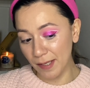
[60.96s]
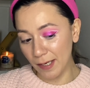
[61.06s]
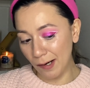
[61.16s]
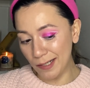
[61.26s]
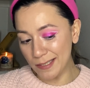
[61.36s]
thing,
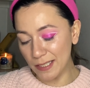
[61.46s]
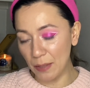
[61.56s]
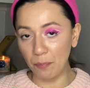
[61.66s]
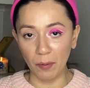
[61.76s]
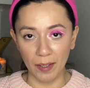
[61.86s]
honestly,
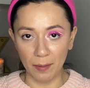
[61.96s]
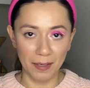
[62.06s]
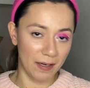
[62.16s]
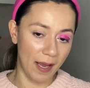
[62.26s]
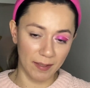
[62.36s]
but I
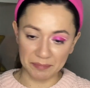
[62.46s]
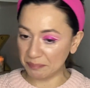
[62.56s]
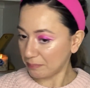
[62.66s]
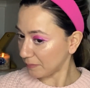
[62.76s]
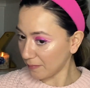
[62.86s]
mean, hey,
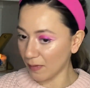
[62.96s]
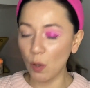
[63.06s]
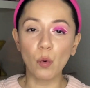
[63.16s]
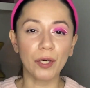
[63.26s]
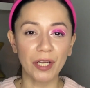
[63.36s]

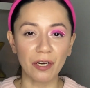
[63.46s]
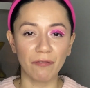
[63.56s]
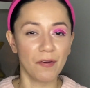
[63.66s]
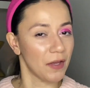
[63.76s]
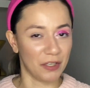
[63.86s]
we're here
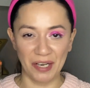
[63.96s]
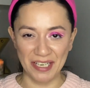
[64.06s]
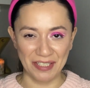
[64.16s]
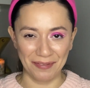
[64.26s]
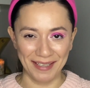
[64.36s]
for the
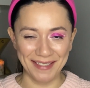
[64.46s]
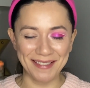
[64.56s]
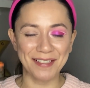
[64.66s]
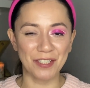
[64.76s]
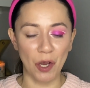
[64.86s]
creativity.
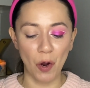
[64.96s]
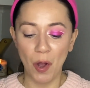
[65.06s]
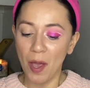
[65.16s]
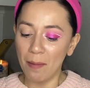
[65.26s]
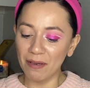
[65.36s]
So
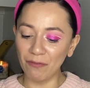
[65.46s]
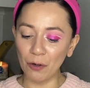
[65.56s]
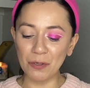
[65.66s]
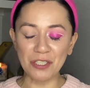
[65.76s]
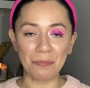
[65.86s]

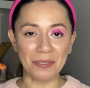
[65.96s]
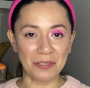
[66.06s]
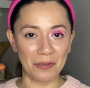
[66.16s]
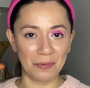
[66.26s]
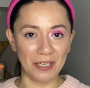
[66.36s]
before we jump
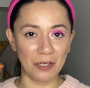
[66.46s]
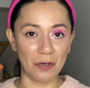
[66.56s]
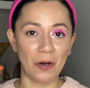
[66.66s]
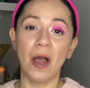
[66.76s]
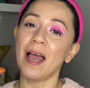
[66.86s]
into the
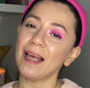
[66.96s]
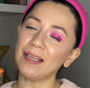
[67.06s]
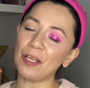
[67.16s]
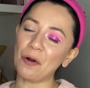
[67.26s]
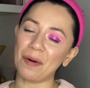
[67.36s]
video,
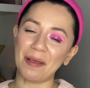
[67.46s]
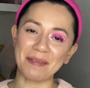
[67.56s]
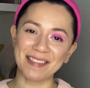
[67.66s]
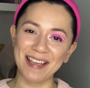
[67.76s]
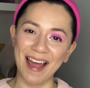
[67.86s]
hello, my name
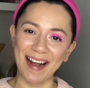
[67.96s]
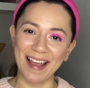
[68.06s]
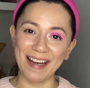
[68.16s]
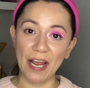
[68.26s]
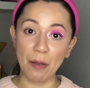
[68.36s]
is Carla
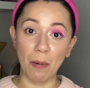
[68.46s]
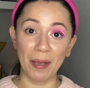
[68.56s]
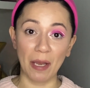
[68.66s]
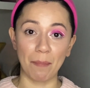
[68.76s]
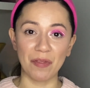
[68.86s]
and I am a
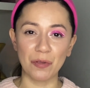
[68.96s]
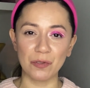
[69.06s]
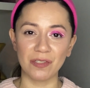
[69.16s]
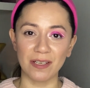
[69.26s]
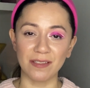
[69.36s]
makeup
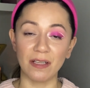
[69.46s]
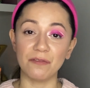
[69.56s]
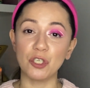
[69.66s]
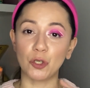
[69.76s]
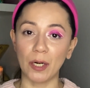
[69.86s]
enthusiast that loves
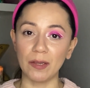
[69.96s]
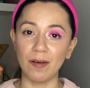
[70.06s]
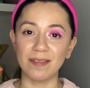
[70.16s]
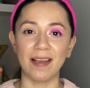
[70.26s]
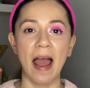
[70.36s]
to create
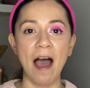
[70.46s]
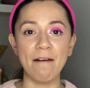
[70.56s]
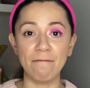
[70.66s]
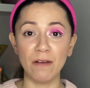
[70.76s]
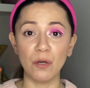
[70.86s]
looks and have
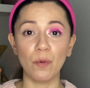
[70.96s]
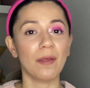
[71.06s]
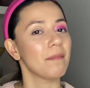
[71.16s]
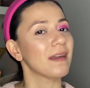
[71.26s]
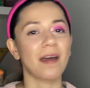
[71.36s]
fun with the
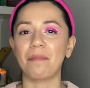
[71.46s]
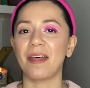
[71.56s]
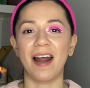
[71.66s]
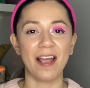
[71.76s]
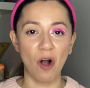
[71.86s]
makeup that
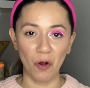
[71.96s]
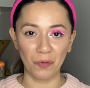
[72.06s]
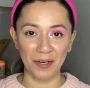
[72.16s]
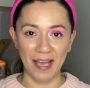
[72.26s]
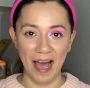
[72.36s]
I
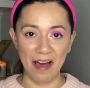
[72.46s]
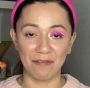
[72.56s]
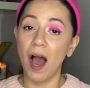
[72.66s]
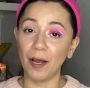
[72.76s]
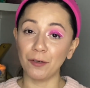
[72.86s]
already have.
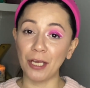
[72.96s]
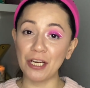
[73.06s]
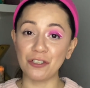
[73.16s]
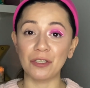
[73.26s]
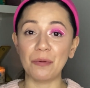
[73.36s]
I
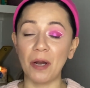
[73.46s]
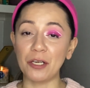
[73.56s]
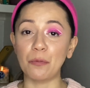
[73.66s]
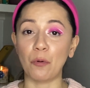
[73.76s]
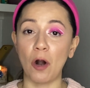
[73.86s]
occasionally buy
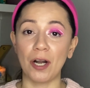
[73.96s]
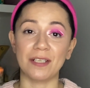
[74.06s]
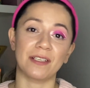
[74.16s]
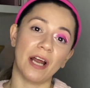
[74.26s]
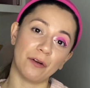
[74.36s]
new
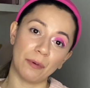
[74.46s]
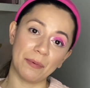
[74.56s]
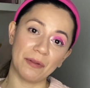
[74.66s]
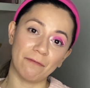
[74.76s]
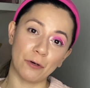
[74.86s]
products and I
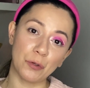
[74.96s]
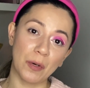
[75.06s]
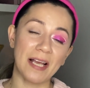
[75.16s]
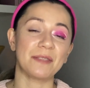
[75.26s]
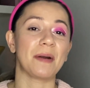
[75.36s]
review them for you
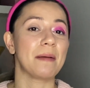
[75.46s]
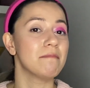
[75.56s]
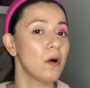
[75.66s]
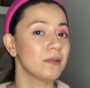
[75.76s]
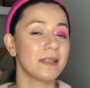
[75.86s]
guys, but I'm
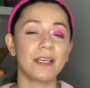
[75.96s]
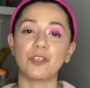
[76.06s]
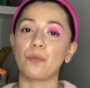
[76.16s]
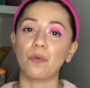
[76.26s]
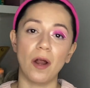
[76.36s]
mostly
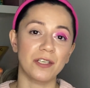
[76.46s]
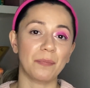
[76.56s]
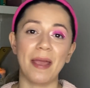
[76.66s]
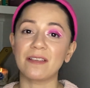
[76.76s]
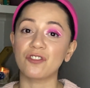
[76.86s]
into project
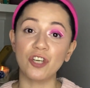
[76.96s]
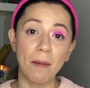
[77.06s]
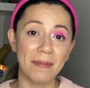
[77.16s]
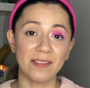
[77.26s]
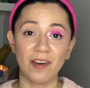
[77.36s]
pans, shop
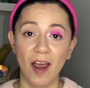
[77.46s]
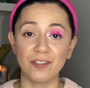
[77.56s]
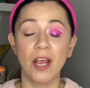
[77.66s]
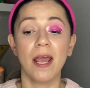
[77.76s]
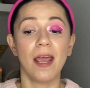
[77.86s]
my stash,
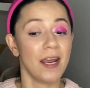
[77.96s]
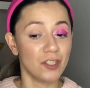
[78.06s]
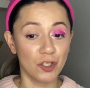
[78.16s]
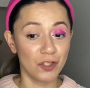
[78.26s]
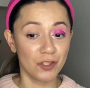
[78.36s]
and
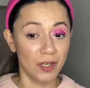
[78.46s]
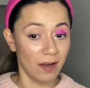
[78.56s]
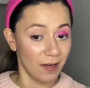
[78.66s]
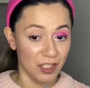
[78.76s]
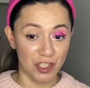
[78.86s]
just
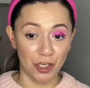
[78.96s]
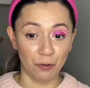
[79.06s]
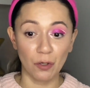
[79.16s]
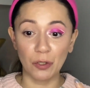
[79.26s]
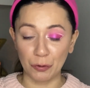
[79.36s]
in
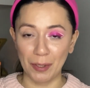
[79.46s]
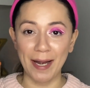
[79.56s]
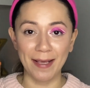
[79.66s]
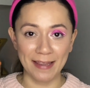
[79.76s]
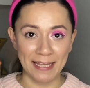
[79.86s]
general
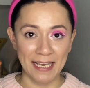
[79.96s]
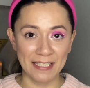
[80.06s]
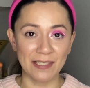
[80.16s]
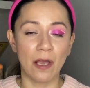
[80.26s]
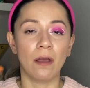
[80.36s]
creating
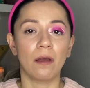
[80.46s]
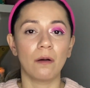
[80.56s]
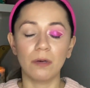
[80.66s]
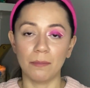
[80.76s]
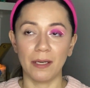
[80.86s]
things
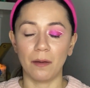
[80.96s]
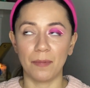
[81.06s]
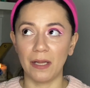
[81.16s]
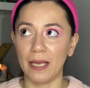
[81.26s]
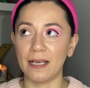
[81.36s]
with makeup
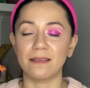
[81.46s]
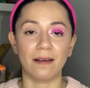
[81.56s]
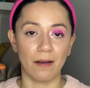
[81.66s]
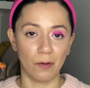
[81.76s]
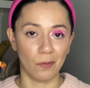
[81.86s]
that, like I said,
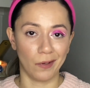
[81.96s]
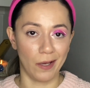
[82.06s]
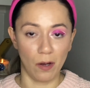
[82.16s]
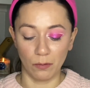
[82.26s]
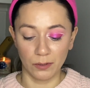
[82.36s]
I already
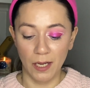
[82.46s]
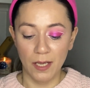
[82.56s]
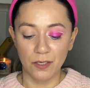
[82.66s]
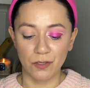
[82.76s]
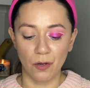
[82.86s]
own.
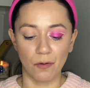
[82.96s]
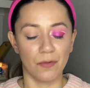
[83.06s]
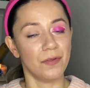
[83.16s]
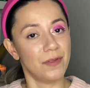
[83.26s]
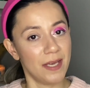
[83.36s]
So
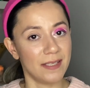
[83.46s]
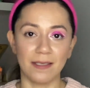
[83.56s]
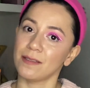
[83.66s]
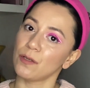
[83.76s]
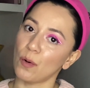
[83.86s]
this
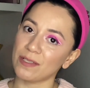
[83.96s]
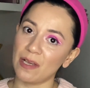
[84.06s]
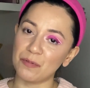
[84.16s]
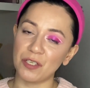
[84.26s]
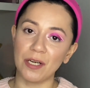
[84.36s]
is no
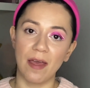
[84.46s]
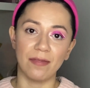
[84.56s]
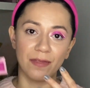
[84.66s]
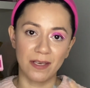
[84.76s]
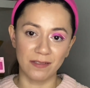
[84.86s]
exception.
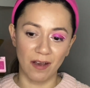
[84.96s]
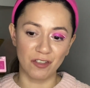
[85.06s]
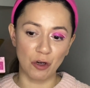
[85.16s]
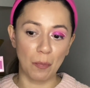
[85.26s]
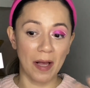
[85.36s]
This
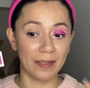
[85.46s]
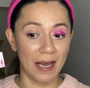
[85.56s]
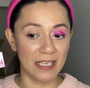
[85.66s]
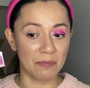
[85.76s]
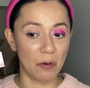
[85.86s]
eyeshadow palette
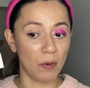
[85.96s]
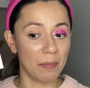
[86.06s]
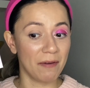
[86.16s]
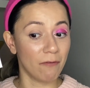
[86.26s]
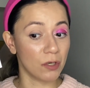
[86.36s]
has been with
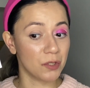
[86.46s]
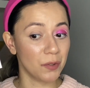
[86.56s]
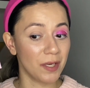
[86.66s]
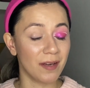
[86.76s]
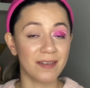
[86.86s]
me for 2
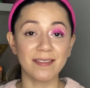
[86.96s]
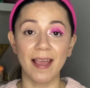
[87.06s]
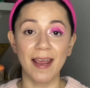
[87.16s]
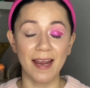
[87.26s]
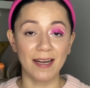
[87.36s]
years
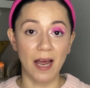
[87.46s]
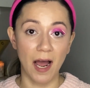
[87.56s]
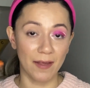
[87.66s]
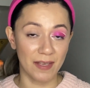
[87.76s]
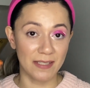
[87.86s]
and
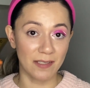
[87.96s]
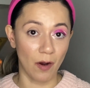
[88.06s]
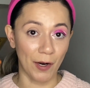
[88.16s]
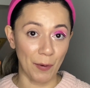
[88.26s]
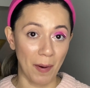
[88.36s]
these
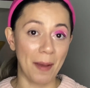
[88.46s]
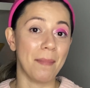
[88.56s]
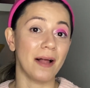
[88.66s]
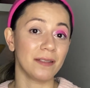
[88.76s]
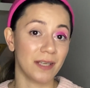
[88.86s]
are my
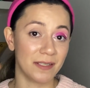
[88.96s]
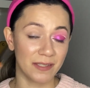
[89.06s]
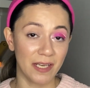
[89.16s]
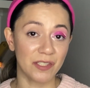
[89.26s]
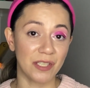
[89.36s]
Valentine's
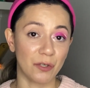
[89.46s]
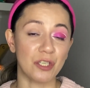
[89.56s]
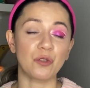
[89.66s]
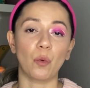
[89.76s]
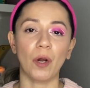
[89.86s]
Day
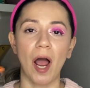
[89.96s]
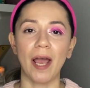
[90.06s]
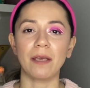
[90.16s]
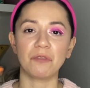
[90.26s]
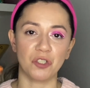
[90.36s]
series where I
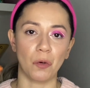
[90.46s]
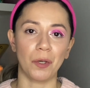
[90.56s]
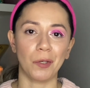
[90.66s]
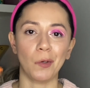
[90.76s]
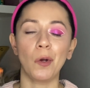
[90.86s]
am
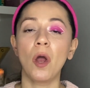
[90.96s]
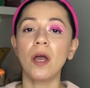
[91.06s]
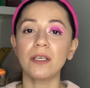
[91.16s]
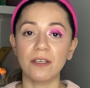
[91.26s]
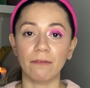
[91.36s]
showing you
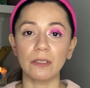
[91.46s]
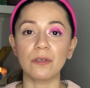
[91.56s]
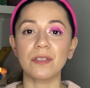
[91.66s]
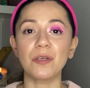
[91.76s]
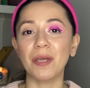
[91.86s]
different
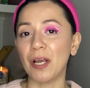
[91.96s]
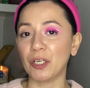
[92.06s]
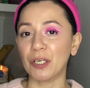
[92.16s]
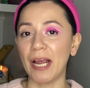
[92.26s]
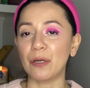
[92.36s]
looks that you can
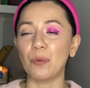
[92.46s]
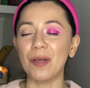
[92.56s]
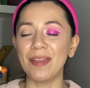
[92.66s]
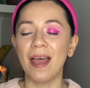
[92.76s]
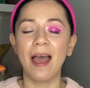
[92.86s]
create with